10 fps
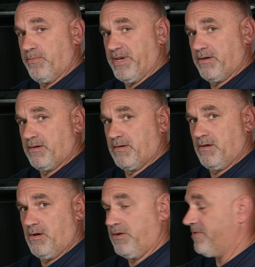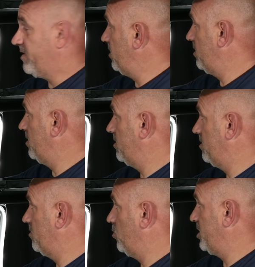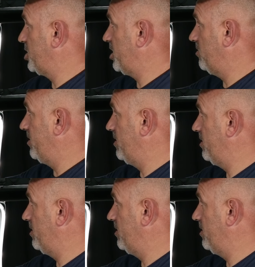mirror on the windshield.